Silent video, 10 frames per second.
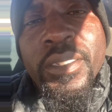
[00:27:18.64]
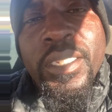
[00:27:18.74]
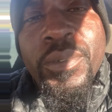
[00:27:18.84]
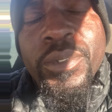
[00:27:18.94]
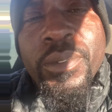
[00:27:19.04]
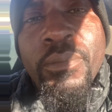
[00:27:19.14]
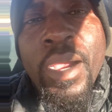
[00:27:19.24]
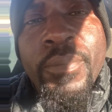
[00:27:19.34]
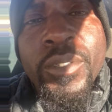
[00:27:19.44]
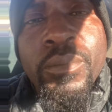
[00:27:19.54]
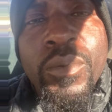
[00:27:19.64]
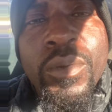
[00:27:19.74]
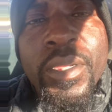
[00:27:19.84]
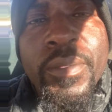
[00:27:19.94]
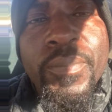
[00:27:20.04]
he was a mama's
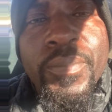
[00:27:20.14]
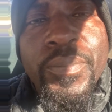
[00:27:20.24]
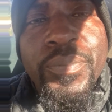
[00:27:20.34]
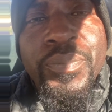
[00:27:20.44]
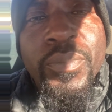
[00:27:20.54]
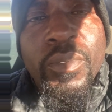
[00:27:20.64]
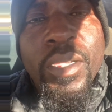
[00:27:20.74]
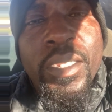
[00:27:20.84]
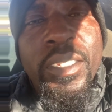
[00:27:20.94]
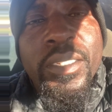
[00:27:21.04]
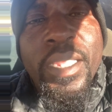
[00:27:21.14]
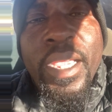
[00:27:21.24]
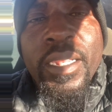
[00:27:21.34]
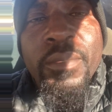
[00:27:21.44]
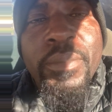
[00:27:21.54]
boy and he
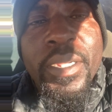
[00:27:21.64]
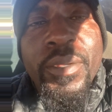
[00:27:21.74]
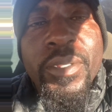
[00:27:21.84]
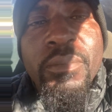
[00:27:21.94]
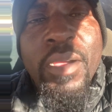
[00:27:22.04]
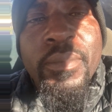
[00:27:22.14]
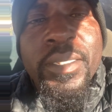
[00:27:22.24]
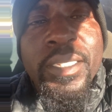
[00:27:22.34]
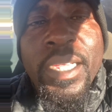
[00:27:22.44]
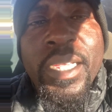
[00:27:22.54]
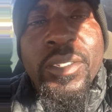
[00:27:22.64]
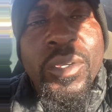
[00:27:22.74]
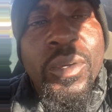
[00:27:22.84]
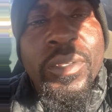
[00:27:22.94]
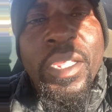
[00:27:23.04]
stayed up under his mama's ass
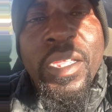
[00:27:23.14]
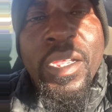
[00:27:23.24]
all day,